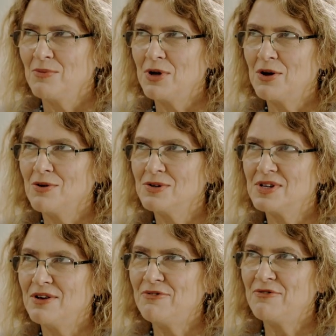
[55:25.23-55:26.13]

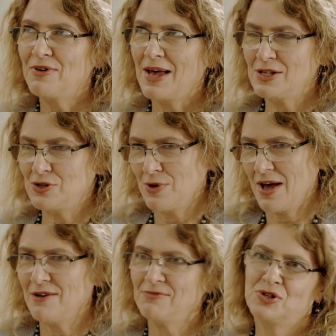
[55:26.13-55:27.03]
because if, as you
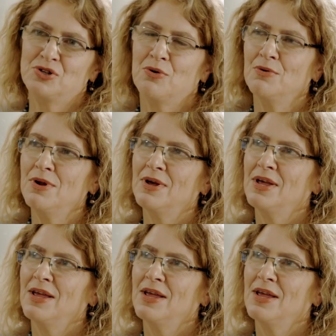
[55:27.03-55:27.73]
have shown,